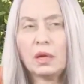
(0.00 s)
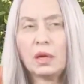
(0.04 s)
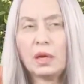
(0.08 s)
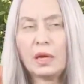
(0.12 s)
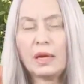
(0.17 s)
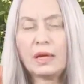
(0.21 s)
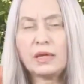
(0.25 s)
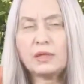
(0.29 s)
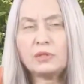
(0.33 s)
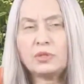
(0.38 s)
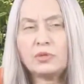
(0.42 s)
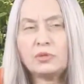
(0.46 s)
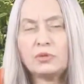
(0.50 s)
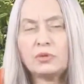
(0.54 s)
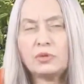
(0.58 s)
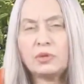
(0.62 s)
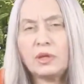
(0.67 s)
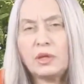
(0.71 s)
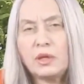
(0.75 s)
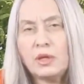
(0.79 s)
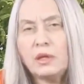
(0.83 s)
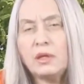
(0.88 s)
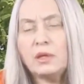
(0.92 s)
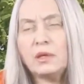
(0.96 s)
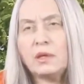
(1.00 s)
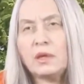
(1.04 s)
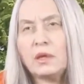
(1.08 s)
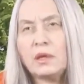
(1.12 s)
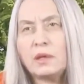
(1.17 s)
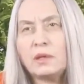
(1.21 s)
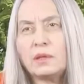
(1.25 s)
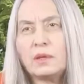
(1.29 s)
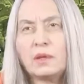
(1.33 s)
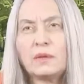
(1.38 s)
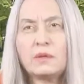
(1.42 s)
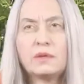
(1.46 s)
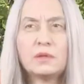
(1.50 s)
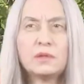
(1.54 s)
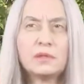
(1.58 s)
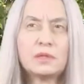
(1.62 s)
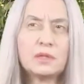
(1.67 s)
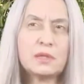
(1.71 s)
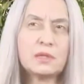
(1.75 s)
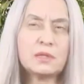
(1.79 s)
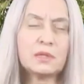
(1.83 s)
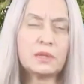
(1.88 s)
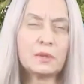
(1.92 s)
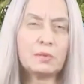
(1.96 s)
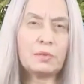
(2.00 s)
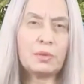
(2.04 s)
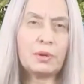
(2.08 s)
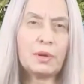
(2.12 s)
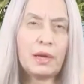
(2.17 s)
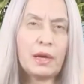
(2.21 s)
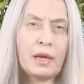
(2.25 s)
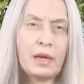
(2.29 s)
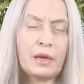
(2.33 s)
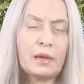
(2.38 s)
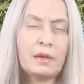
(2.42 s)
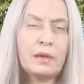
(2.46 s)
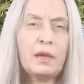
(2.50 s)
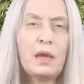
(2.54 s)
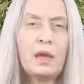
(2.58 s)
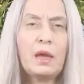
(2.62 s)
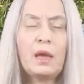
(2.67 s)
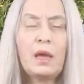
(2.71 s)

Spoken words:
as you hear that this is the plan,